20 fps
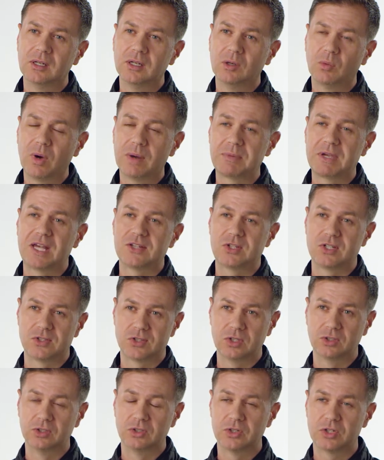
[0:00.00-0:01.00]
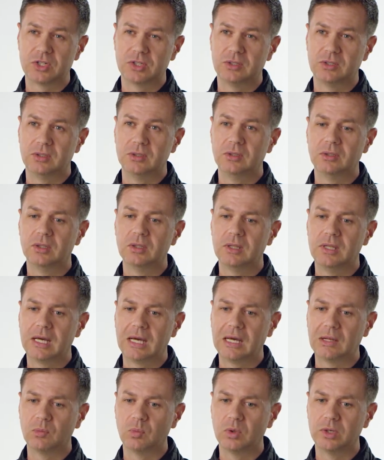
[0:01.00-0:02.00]
webcasting solution
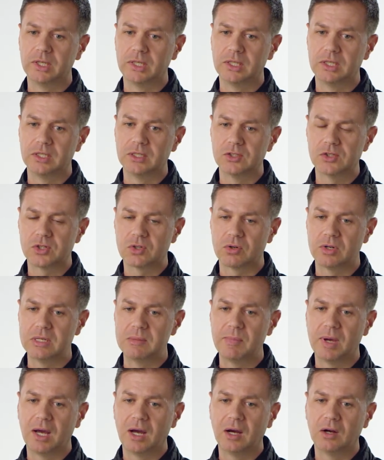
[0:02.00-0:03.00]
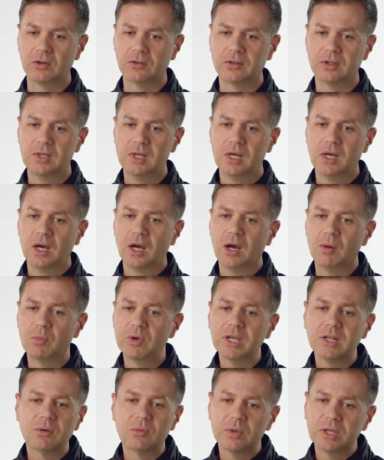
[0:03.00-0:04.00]
that we stream out.
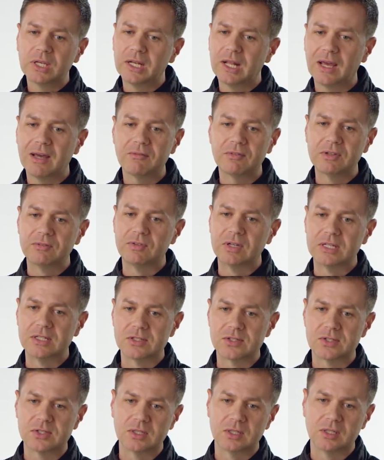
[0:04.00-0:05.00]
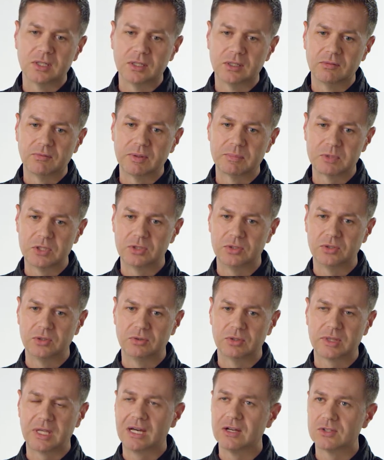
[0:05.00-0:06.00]
We can have events of up to
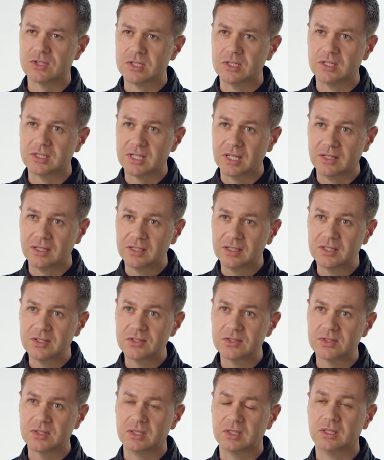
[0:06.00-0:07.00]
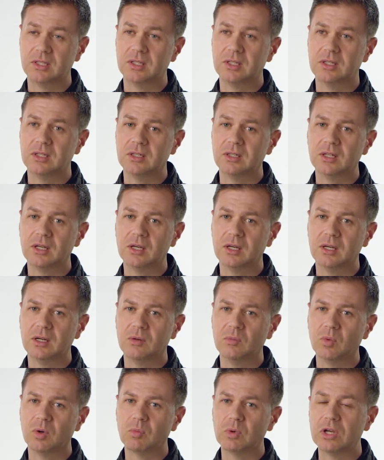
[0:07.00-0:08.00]
1,000 attendees,
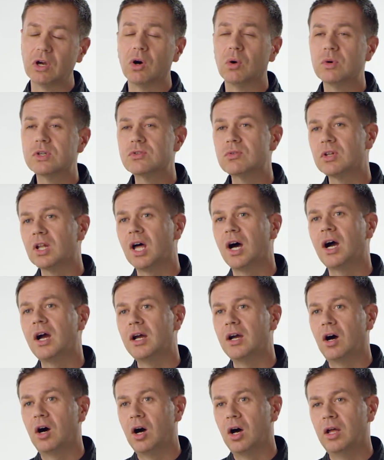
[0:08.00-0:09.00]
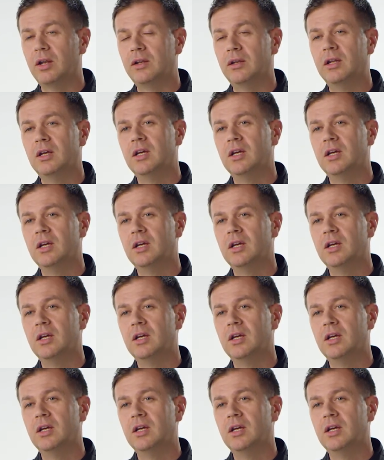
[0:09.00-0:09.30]
and what we always rely on